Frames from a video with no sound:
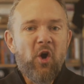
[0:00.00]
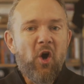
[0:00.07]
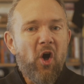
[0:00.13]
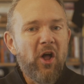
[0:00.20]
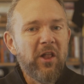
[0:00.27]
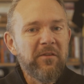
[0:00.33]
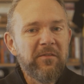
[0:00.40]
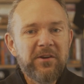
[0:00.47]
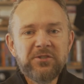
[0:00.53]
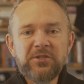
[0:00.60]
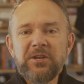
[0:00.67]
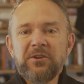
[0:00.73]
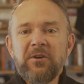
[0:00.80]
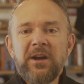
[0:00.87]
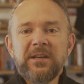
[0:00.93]
all of our
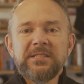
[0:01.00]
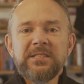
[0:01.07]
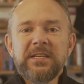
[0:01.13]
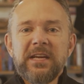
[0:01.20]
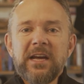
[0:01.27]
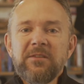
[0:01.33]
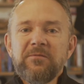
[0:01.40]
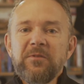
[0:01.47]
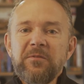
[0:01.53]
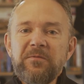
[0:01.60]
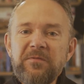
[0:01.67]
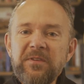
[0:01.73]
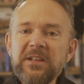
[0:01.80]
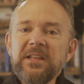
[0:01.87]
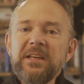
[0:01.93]
generosity on
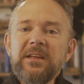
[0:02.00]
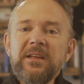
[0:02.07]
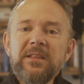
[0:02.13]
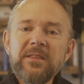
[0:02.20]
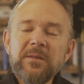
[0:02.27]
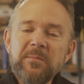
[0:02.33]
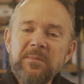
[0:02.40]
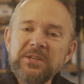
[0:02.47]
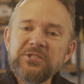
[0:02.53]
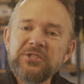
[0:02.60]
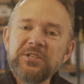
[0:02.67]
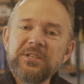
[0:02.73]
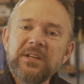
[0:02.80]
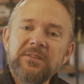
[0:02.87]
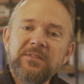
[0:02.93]
fulfilling the
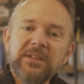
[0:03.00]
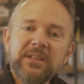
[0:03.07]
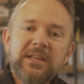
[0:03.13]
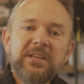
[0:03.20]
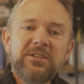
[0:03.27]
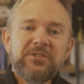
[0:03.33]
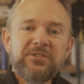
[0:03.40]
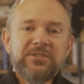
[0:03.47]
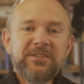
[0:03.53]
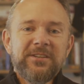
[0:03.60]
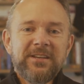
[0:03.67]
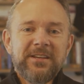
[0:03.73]
mission of Unleash.